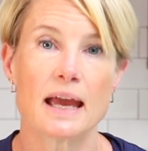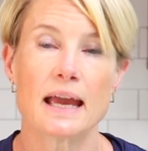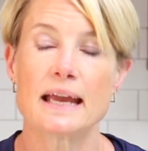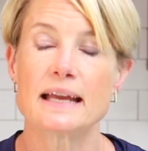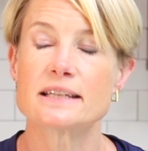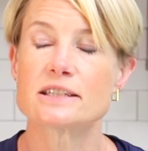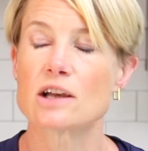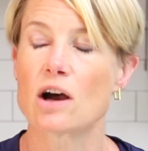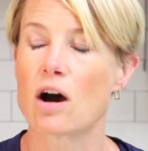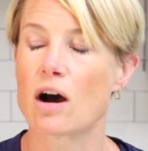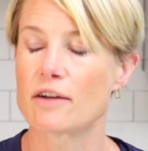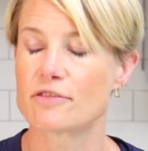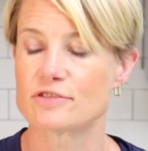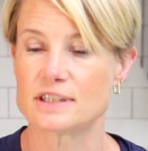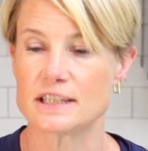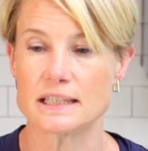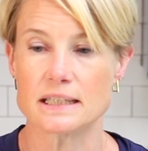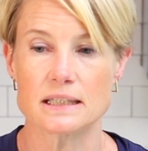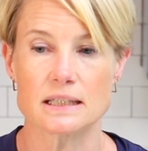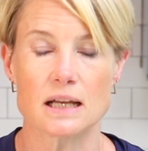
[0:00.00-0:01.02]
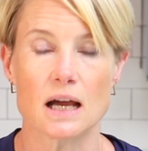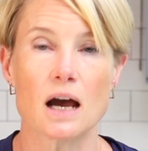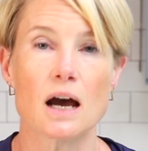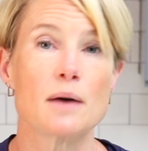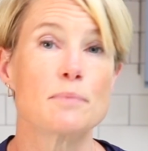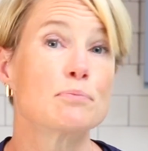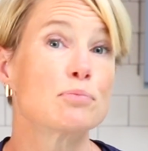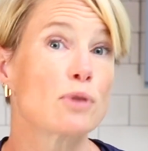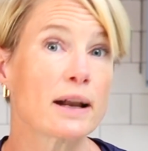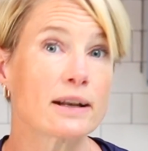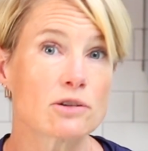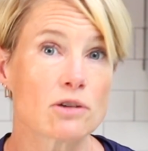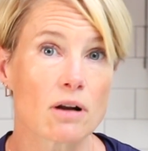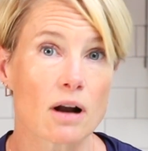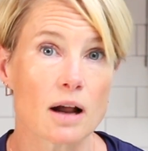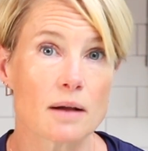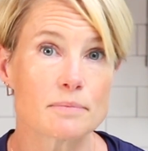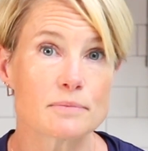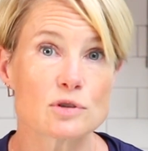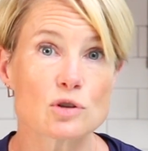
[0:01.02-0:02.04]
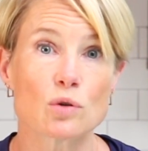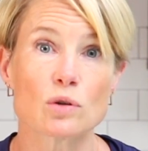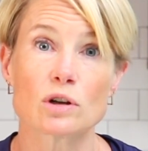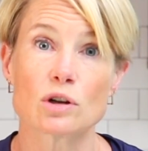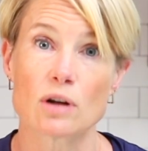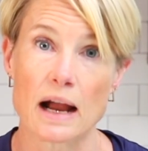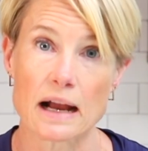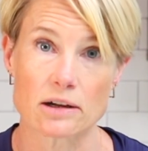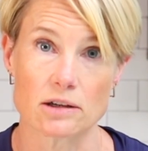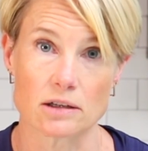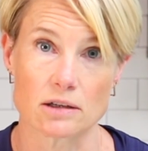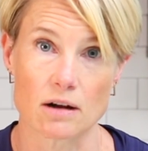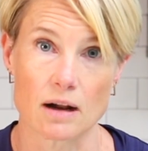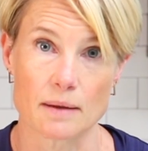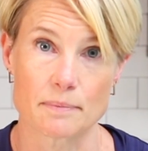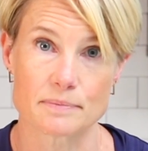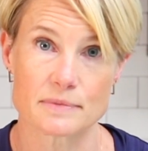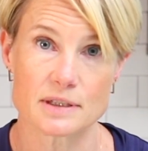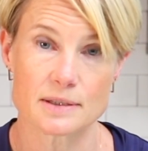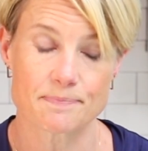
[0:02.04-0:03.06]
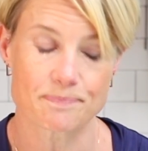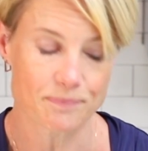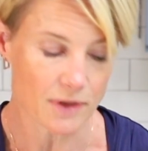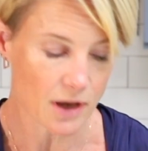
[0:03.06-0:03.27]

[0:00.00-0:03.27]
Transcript: It's often uh, breadcrumbs or cracker crumbs.